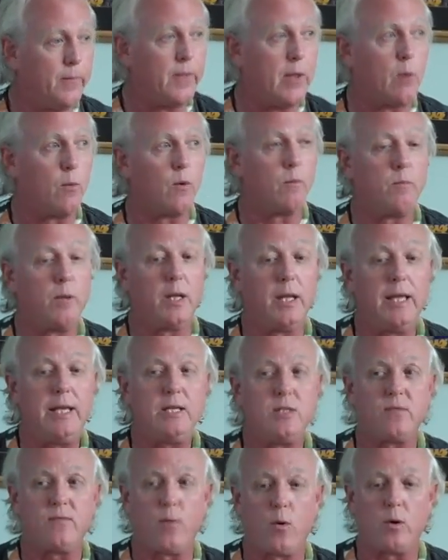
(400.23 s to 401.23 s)
There were
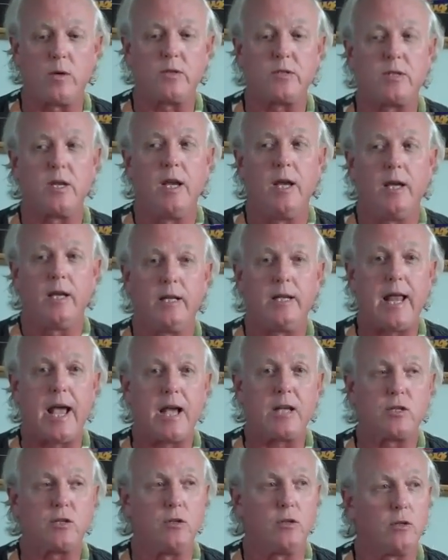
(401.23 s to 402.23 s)
police force,
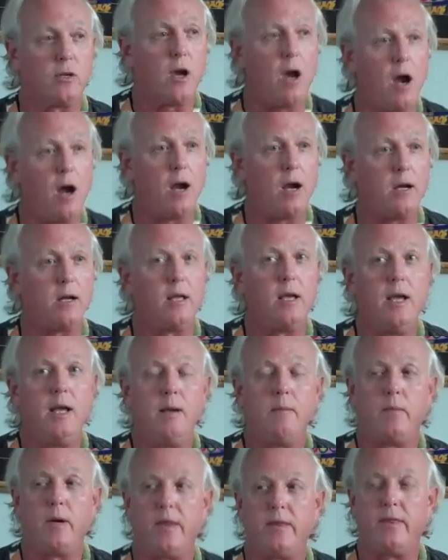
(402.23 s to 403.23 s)
National Guard,
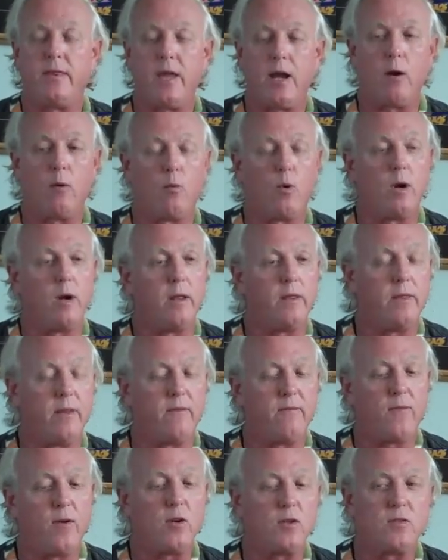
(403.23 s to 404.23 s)
but there weren't.
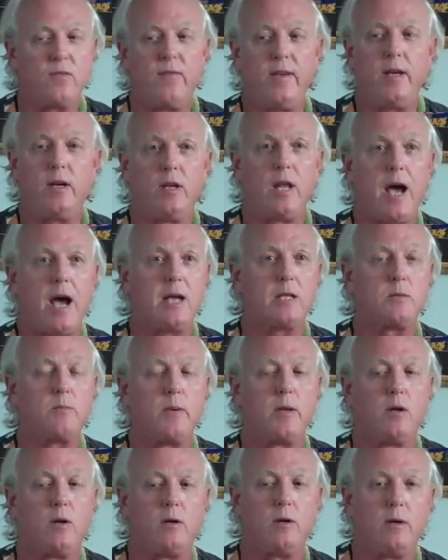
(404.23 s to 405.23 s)
The first field
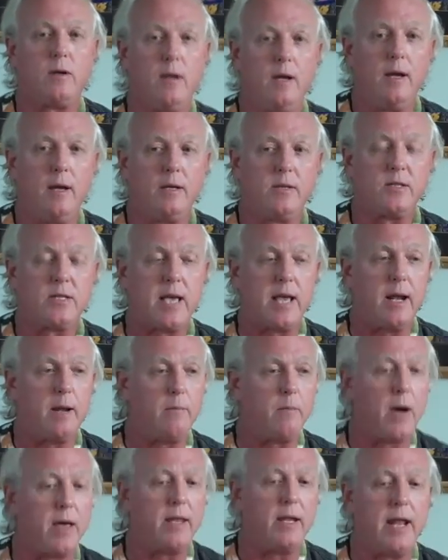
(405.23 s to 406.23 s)
hospital set
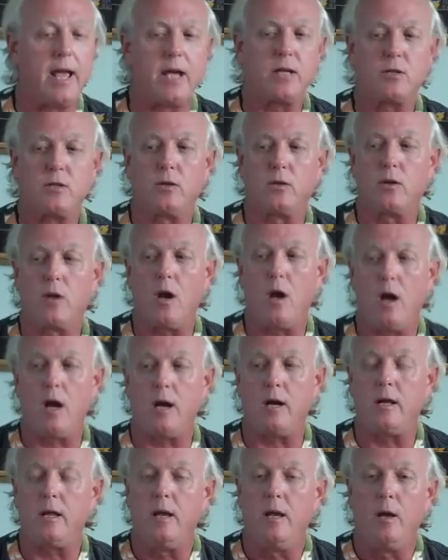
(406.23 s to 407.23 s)
up by the National
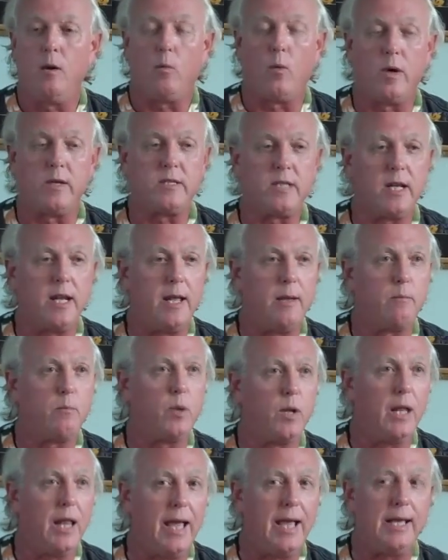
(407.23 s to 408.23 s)
Guard wasn't in
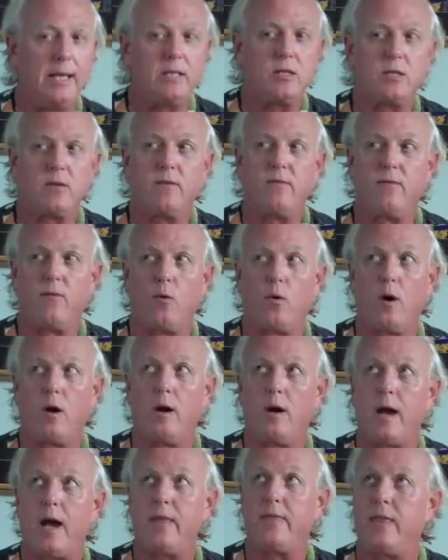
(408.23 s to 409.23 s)
place
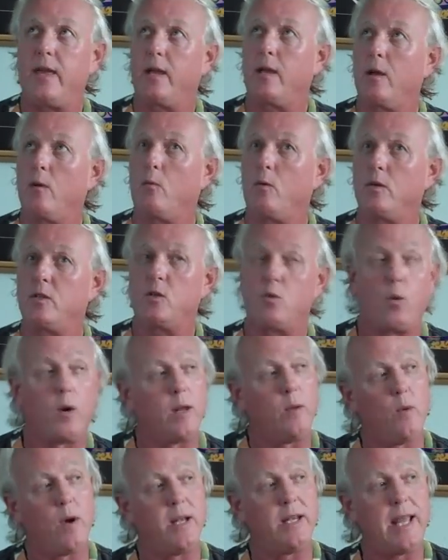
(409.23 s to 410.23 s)
for, I think it was
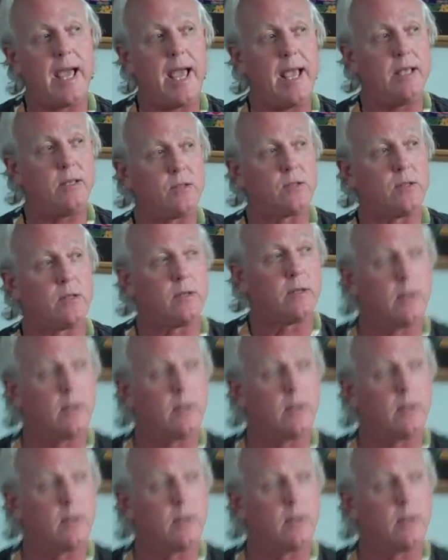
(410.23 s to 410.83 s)
21 days?